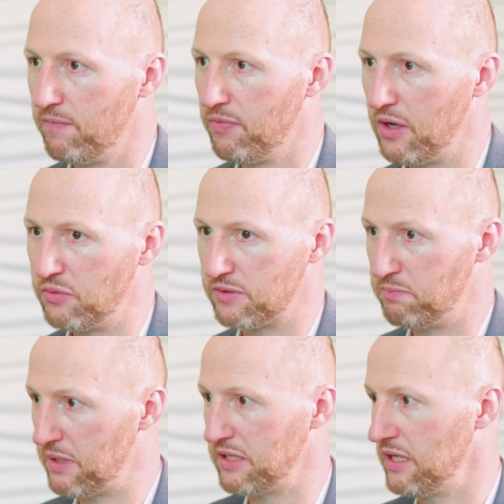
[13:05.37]
there was a
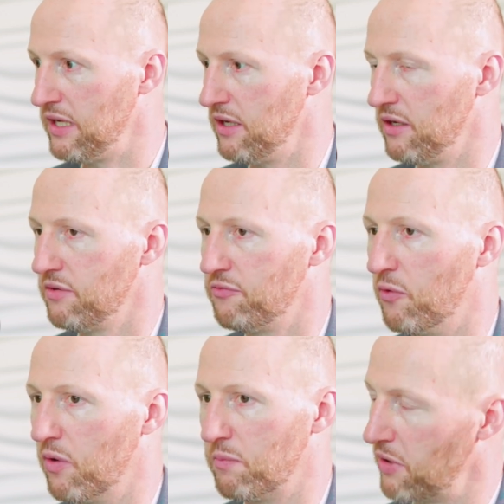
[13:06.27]
big need
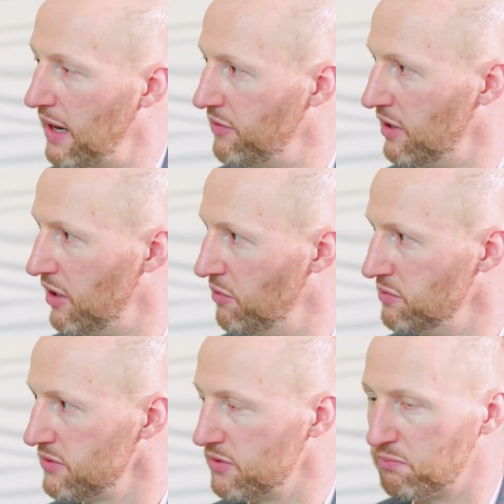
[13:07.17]
for private
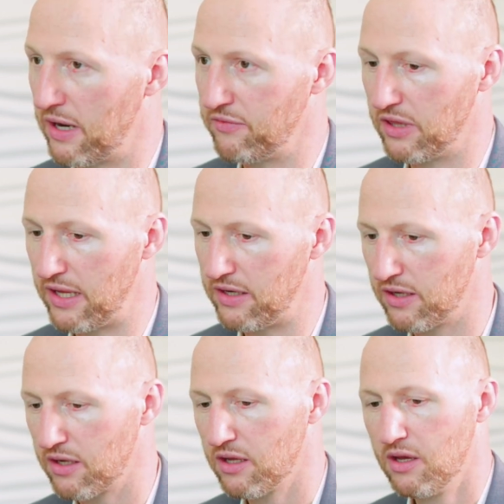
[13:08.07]
loans and private
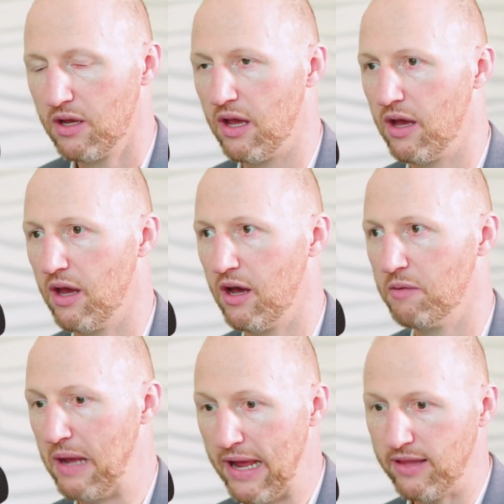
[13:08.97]
lending,
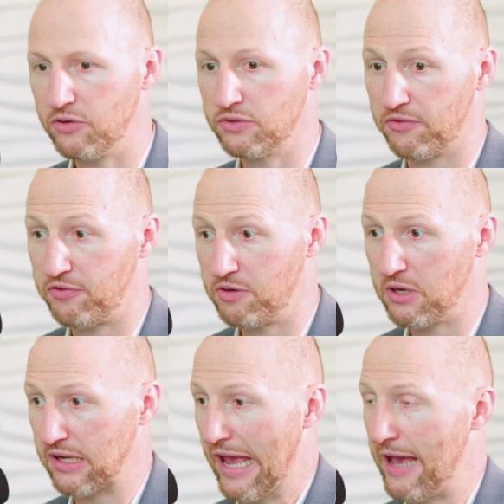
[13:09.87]
and there was a fair
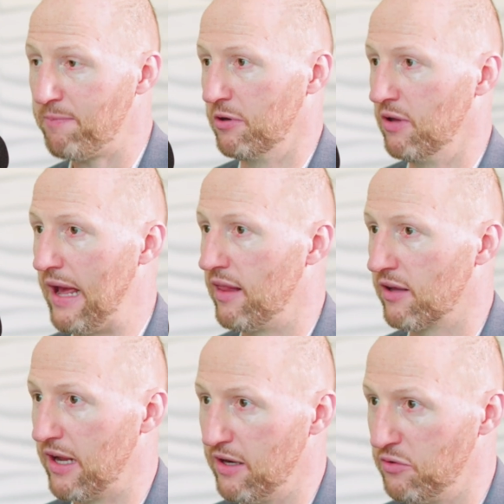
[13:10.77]
amount of capital
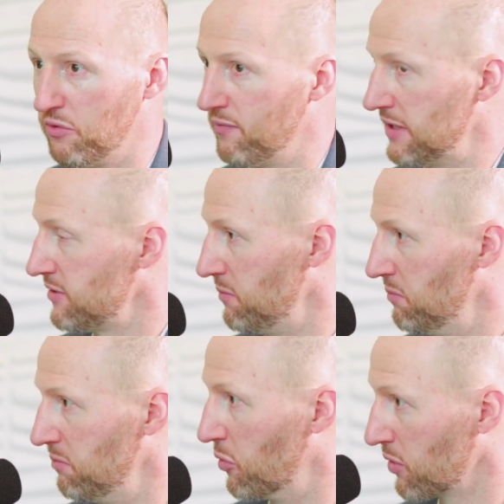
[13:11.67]
allocated to invest
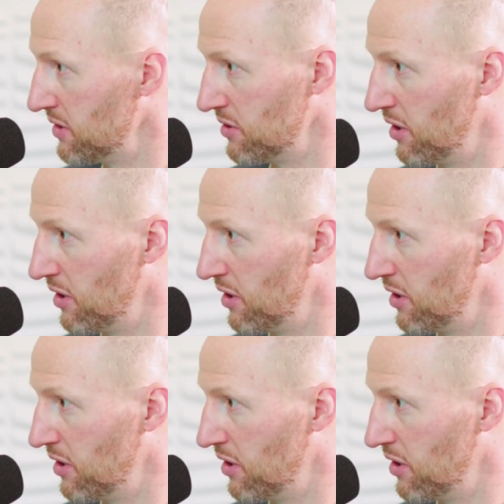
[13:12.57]
in mortgage